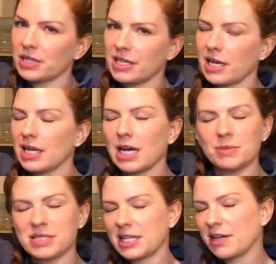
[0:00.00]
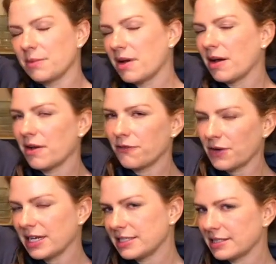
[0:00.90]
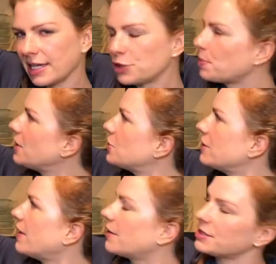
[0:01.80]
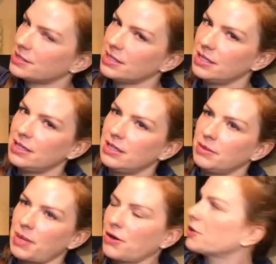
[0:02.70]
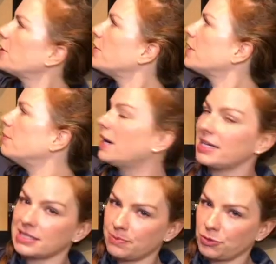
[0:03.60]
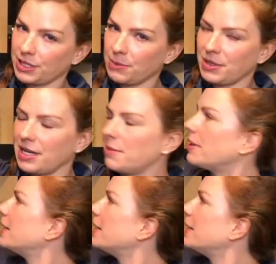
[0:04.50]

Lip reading: of Yeti cups that a friend/patient of ours powder coated. Mine is pretty beat up, my